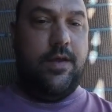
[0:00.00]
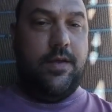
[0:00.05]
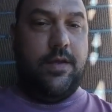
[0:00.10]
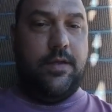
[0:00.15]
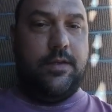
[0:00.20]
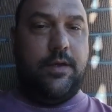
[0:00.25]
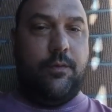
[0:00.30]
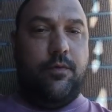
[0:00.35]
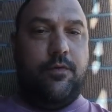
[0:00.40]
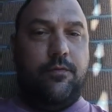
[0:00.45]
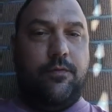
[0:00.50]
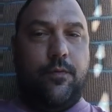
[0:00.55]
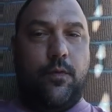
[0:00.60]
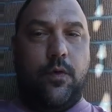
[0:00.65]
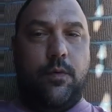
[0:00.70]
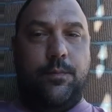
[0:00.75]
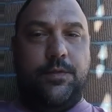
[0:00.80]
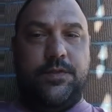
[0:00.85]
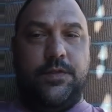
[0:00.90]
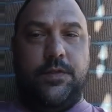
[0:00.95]
that they would
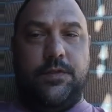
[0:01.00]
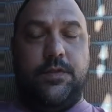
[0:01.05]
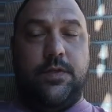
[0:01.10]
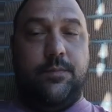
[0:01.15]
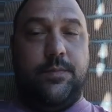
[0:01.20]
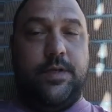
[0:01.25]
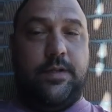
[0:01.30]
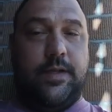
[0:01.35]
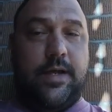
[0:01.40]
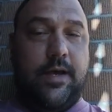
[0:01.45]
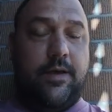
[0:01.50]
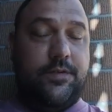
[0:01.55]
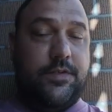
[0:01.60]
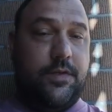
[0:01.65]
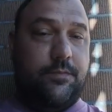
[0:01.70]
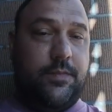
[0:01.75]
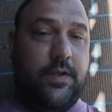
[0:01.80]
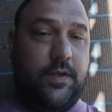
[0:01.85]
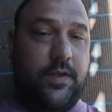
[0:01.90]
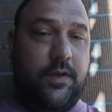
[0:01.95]
reform a system but allow
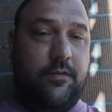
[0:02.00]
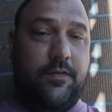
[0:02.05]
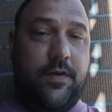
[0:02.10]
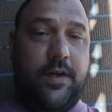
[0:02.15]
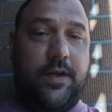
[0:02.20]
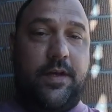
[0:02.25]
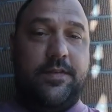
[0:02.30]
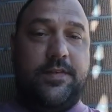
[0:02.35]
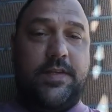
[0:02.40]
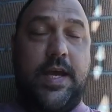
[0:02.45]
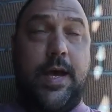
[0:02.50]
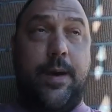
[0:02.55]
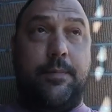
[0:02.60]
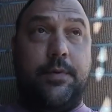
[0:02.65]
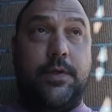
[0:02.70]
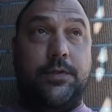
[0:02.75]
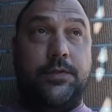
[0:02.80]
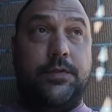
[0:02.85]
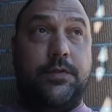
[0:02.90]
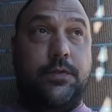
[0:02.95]
something like finance
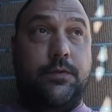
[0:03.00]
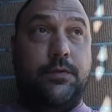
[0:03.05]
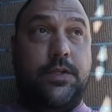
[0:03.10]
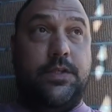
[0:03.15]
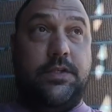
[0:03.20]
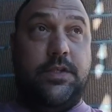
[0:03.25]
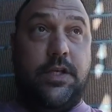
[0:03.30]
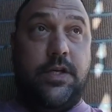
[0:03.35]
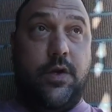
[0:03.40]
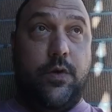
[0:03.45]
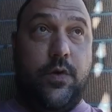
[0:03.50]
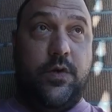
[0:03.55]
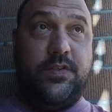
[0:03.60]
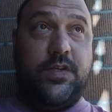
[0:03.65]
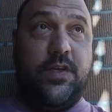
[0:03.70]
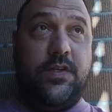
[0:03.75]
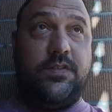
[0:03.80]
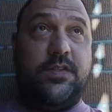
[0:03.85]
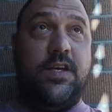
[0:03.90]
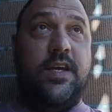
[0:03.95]
capital to continue to
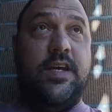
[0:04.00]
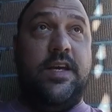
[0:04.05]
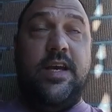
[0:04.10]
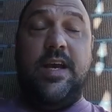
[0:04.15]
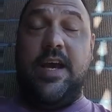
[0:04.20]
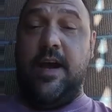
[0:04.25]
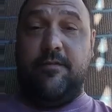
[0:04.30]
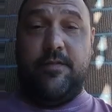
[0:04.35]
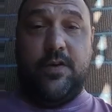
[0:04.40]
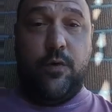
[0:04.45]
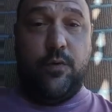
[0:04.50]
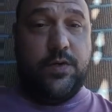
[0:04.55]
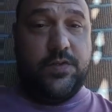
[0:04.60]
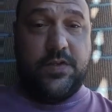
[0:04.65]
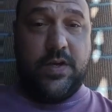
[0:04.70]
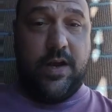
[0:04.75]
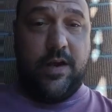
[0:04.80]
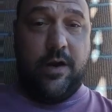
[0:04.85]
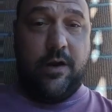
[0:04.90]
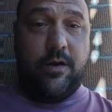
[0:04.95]
exist have no
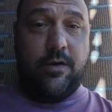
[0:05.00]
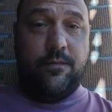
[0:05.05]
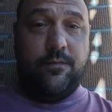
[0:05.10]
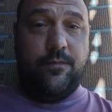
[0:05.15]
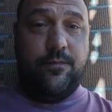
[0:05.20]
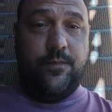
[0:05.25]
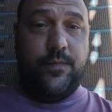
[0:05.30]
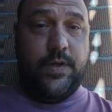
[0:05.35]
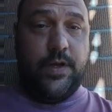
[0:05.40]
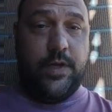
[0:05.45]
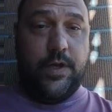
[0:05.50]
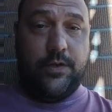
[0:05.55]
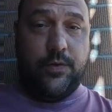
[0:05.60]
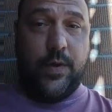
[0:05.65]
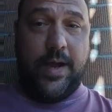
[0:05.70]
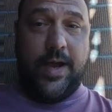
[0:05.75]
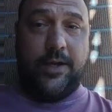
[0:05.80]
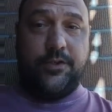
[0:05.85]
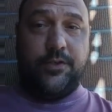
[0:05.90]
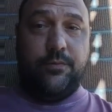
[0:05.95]
desire
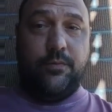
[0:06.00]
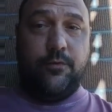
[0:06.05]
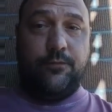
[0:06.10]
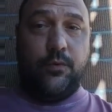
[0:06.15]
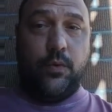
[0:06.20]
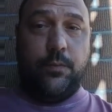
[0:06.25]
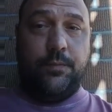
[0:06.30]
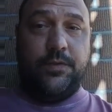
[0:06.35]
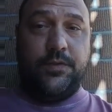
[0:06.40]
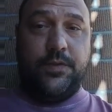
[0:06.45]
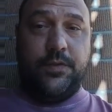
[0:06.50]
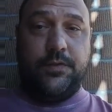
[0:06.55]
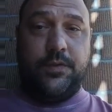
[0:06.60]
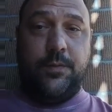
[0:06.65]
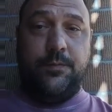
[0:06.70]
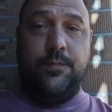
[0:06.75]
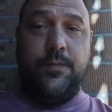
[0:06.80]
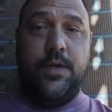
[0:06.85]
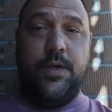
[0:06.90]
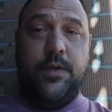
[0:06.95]
to actually reform the
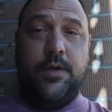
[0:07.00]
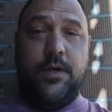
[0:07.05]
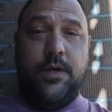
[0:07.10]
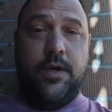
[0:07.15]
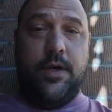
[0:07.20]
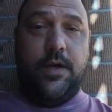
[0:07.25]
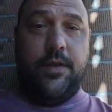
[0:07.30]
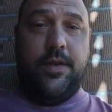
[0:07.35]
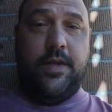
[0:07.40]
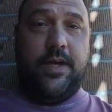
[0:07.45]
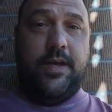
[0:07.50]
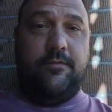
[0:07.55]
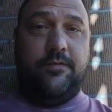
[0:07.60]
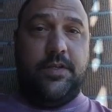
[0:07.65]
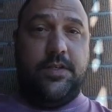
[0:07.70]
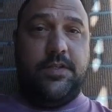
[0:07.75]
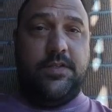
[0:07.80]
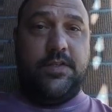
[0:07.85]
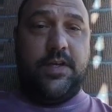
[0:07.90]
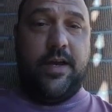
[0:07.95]
system. They
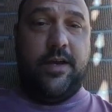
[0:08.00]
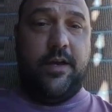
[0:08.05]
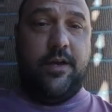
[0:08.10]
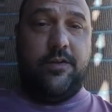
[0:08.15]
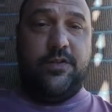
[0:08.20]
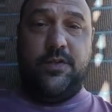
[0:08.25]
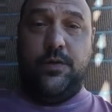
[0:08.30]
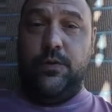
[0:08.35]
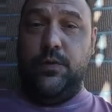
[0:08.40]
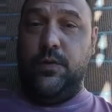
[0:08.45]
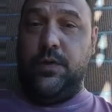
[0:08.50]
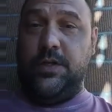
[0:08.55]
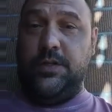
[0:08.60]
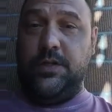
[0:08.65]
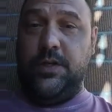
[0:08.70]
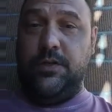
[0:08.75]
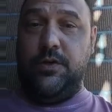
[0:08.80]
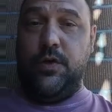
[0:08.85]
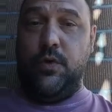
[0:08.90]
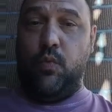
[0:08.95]
have a desire to
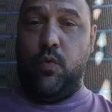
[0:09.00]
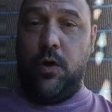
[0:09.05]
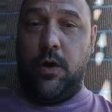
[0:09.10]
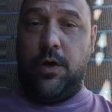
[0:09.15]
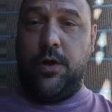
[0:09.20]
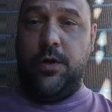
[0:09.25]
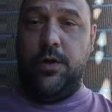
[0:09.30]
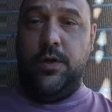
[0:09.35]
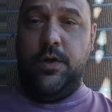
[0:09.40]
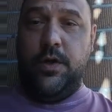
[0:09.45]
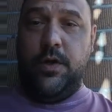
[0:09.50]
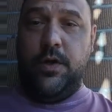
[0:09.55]
continue to work